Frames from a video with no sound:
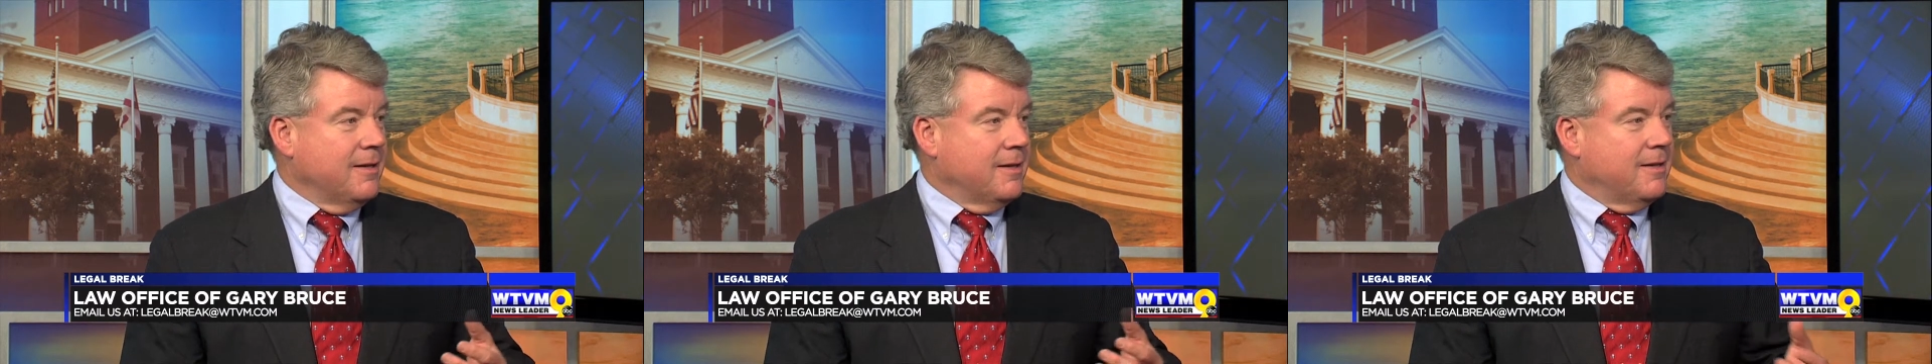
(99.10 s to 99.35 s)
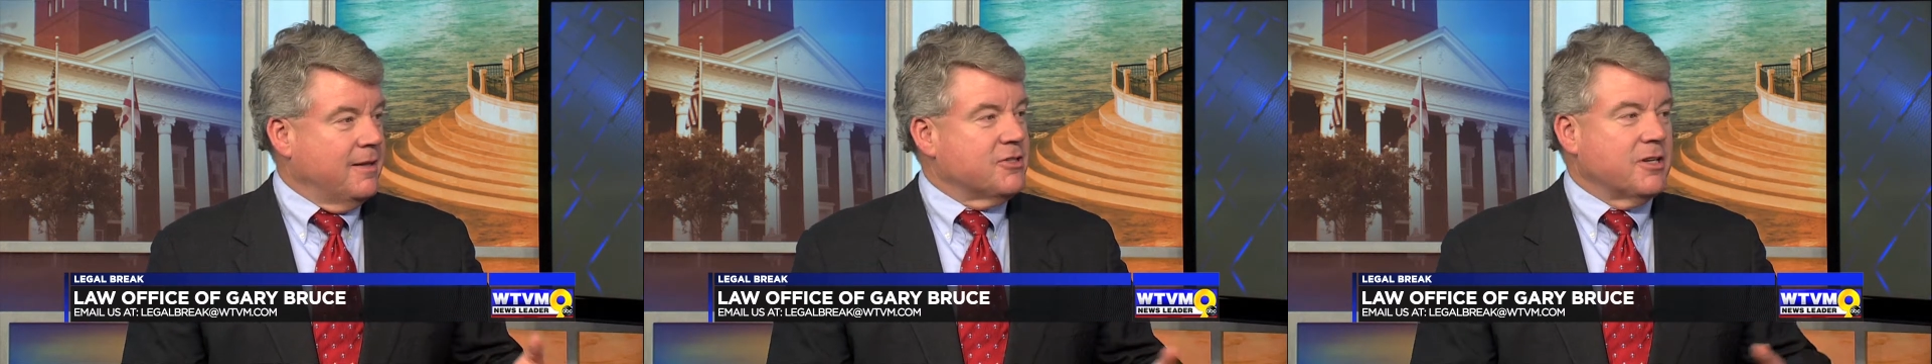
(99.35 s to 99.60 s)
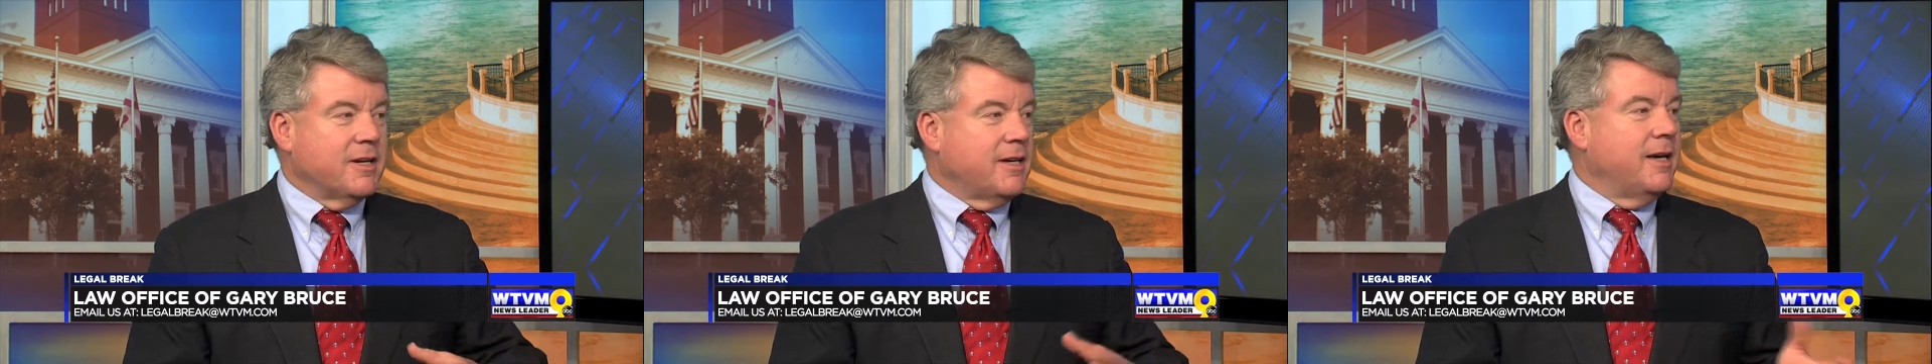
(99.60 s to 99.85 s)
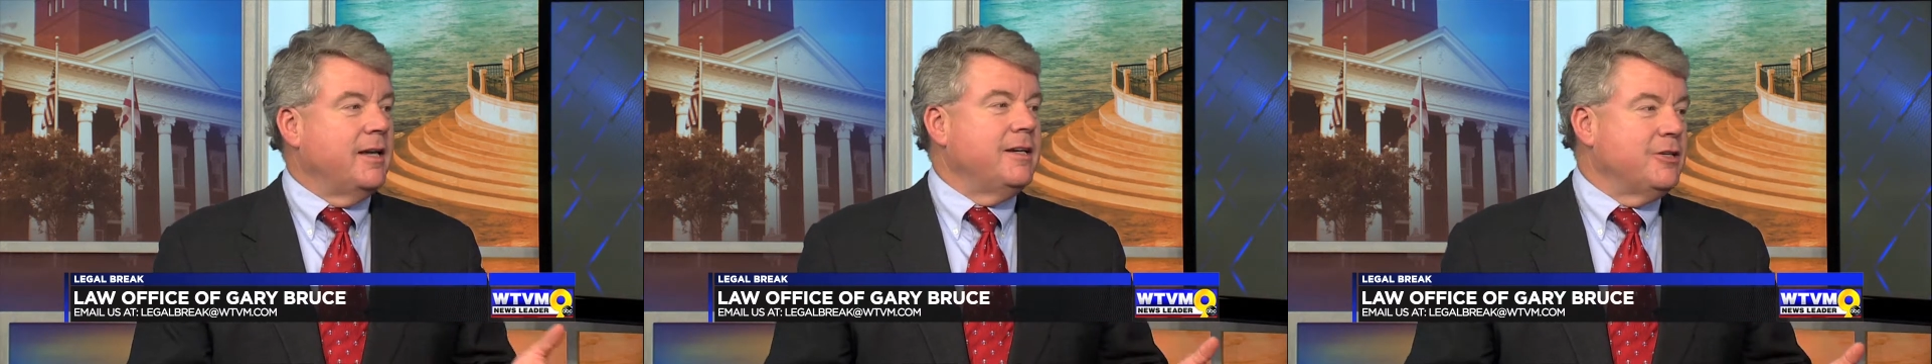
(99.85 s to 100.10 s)
it's like
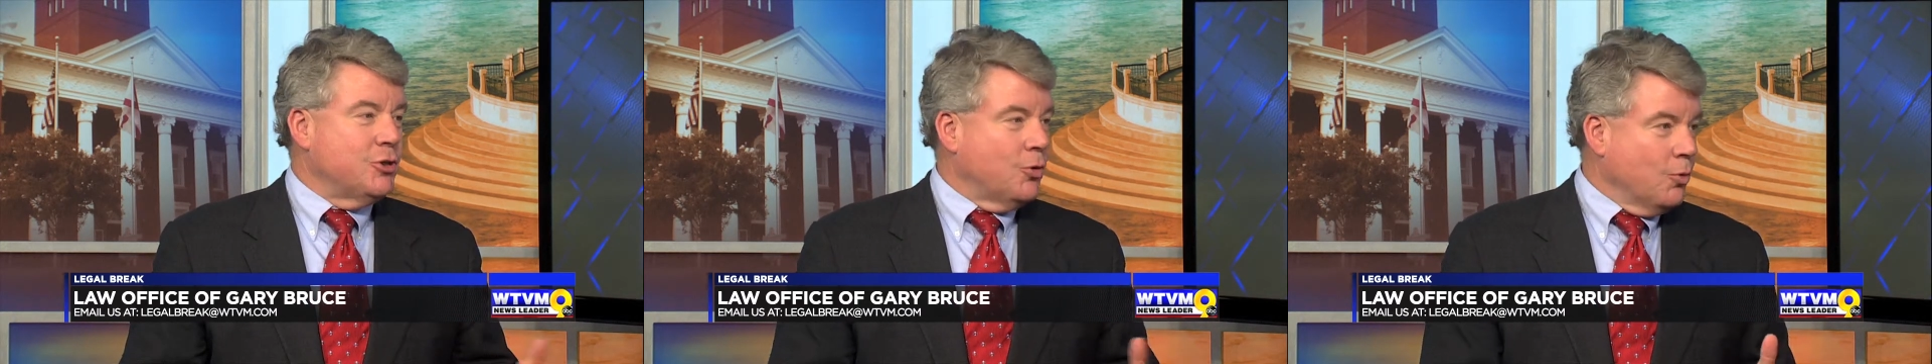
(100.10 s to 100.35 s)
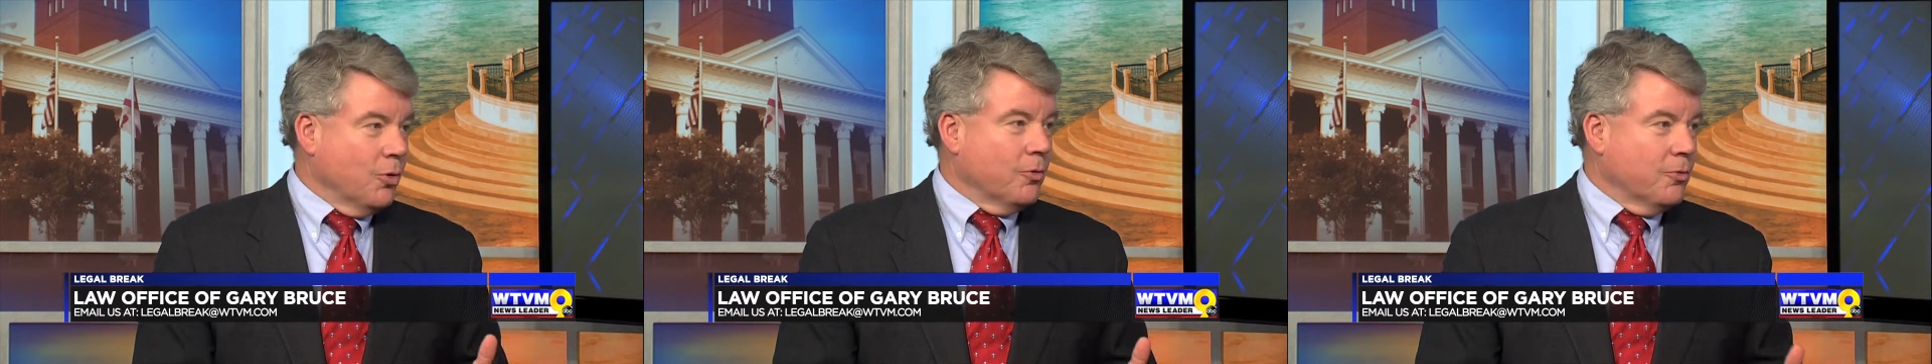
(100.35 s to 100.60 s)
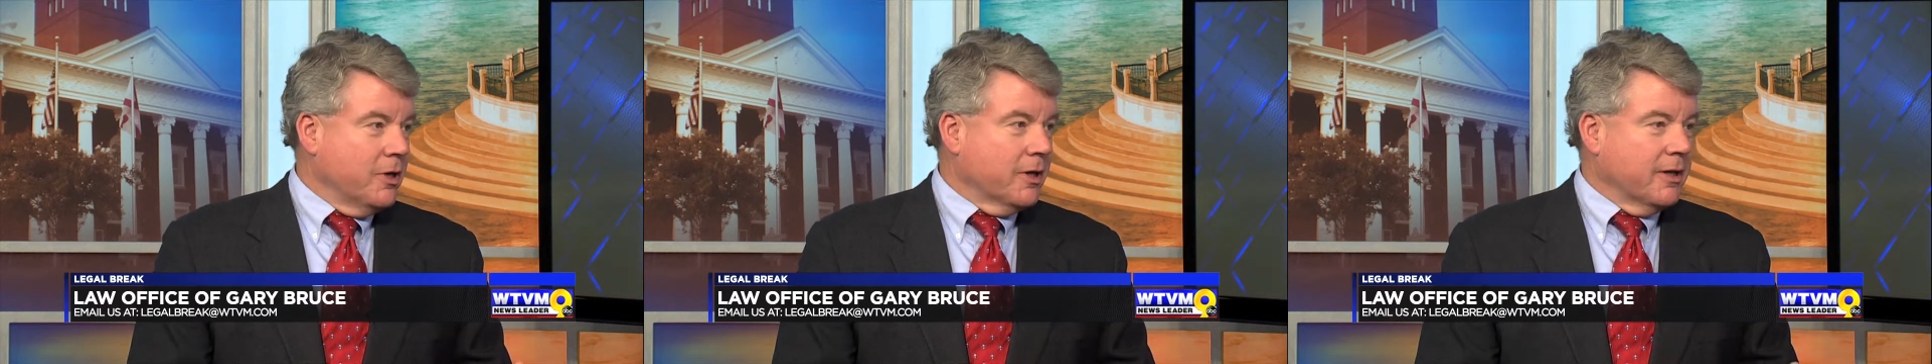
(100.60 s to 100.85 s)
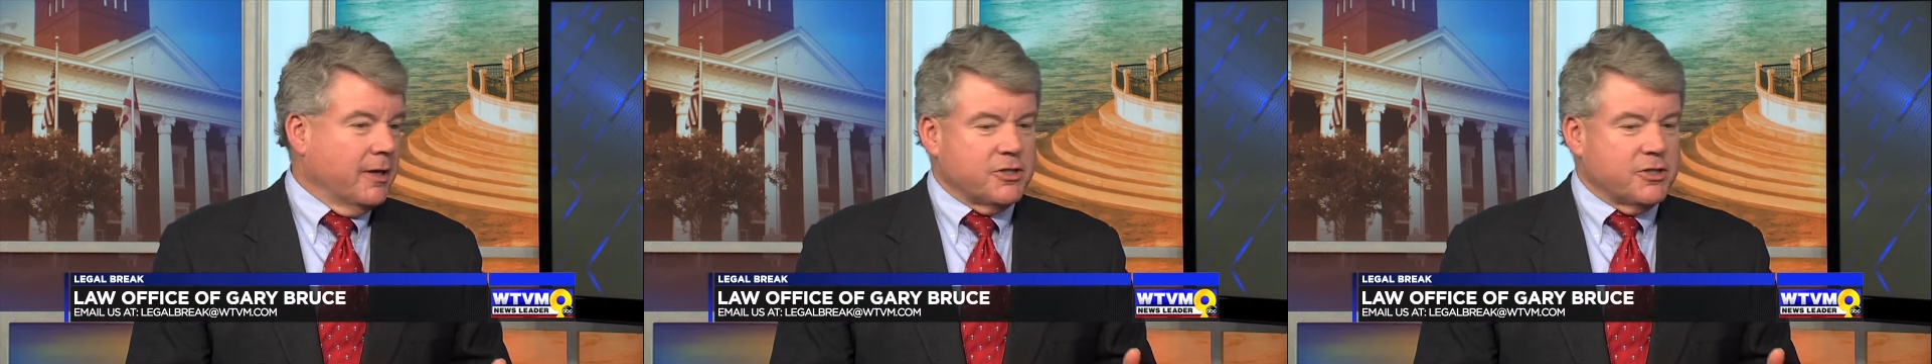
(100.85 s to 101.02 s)
any tort, really.